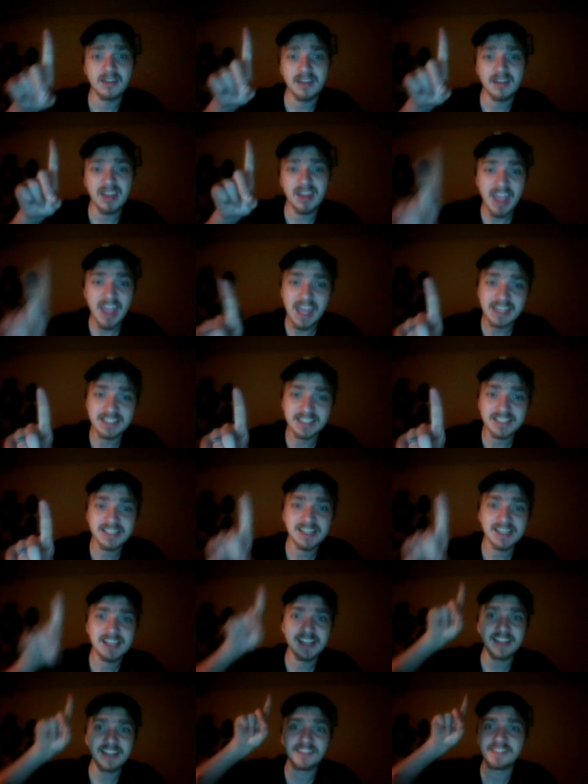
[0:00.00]
hit
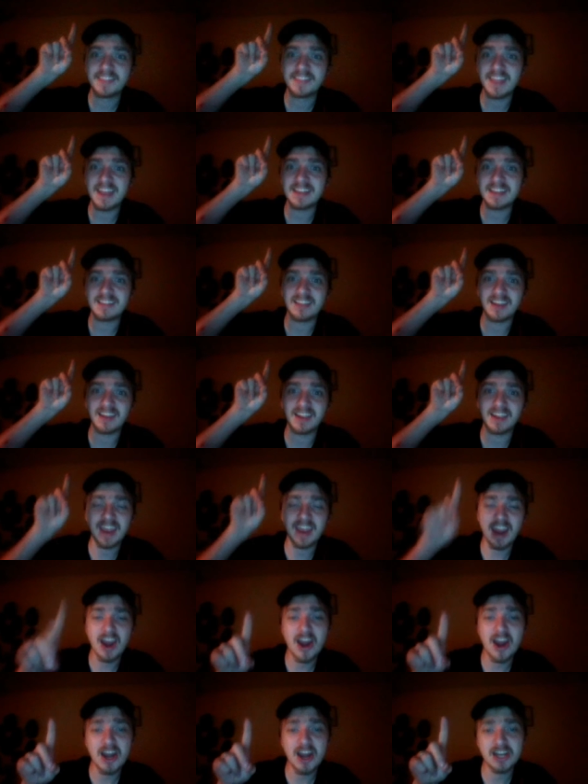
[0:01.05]
that the
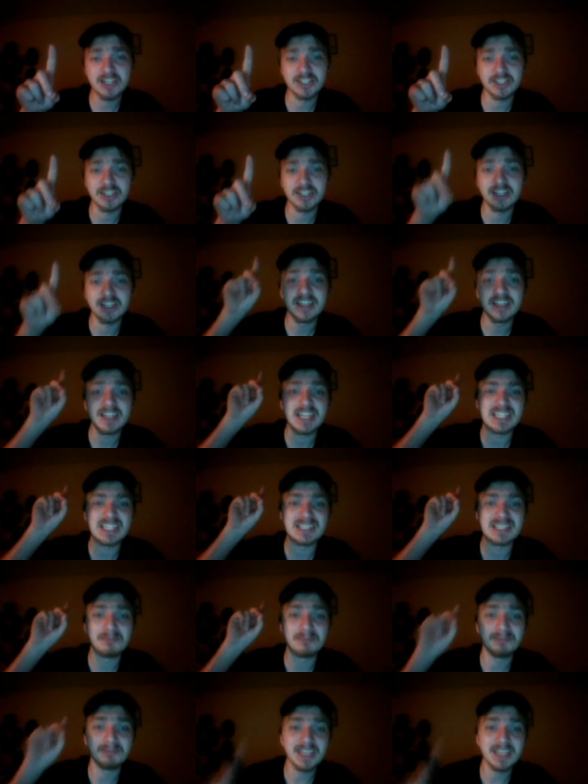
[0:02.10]
character is
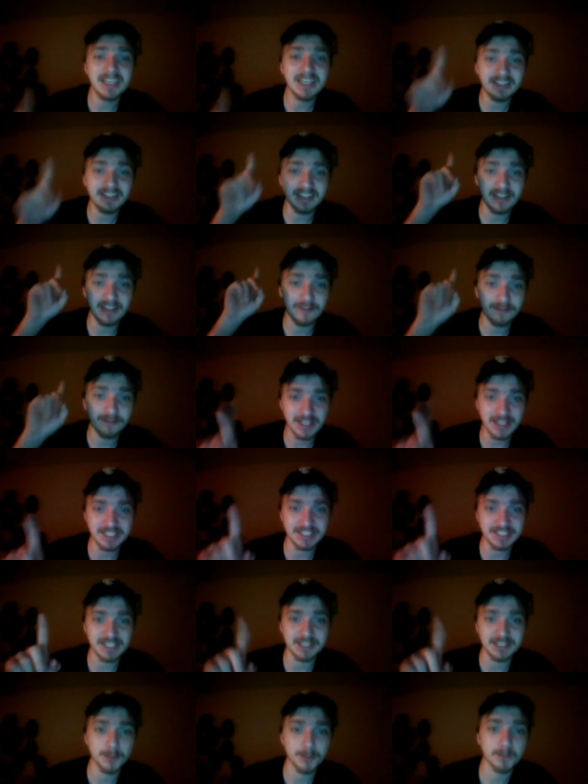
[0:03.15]
immediately
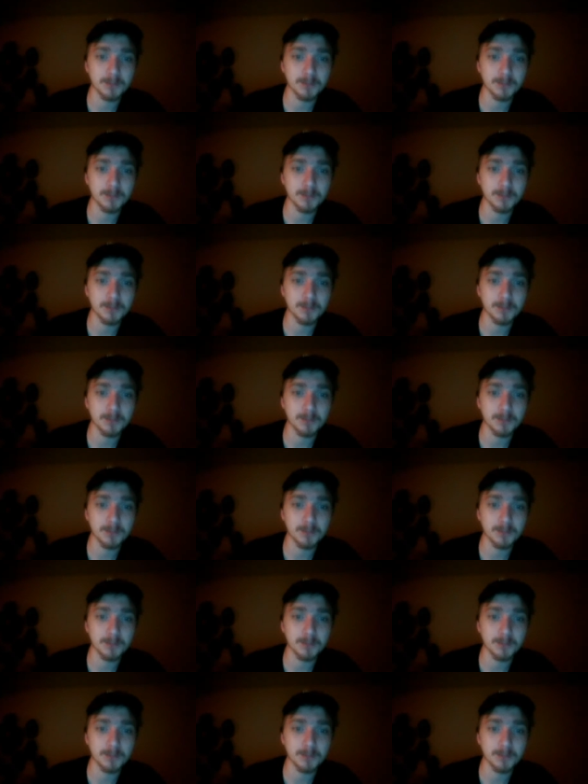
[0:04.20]
facing.